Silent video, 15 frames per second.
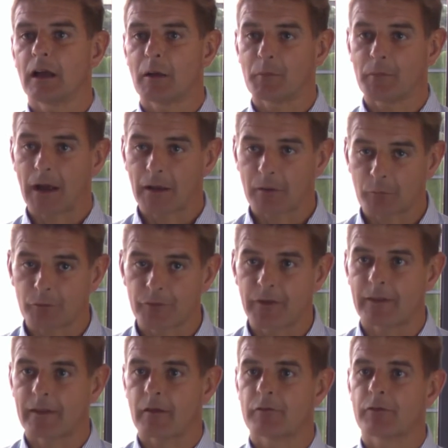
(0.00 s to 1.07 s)
and be able to
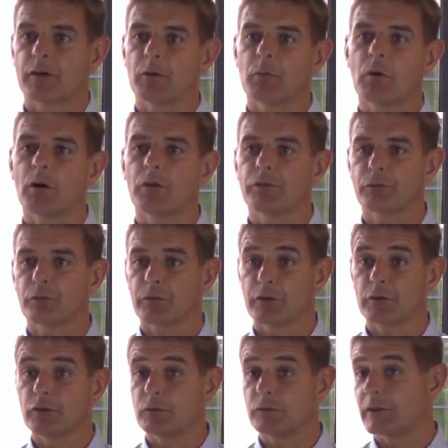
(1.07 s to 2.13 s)
present that very well through the
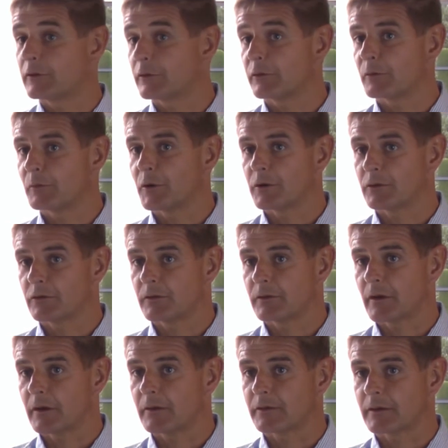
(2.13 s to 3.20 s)
new digital
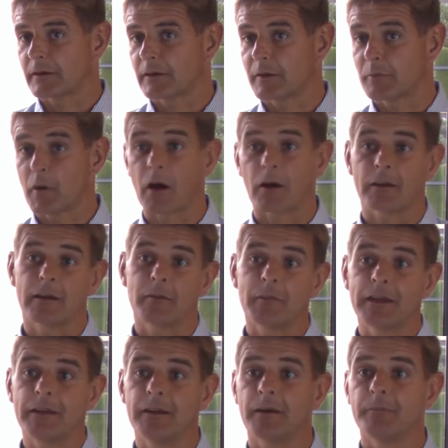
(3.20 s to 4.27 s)
merchandising and marketing
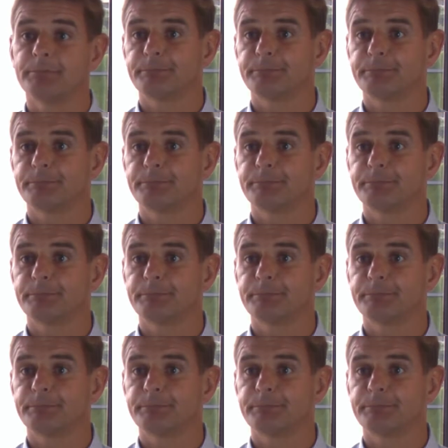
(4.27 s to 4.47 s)
media.